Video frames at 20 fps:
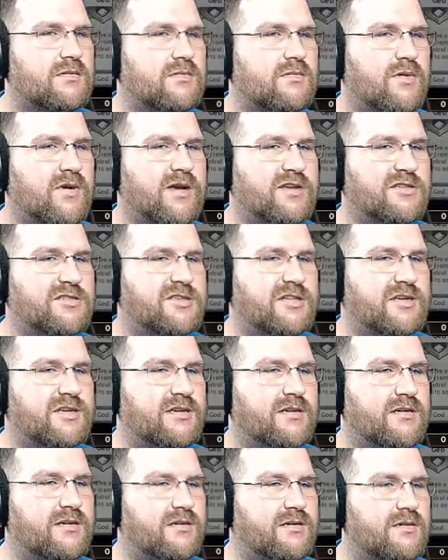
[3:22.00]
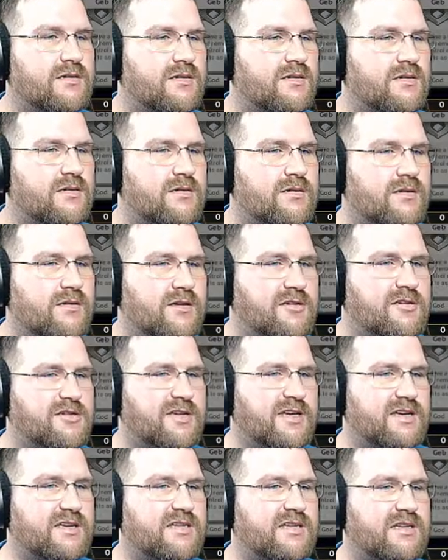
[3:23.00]
Where is she? There
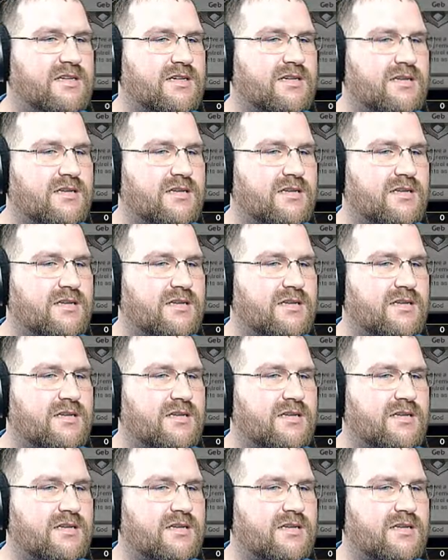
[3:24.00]
she is.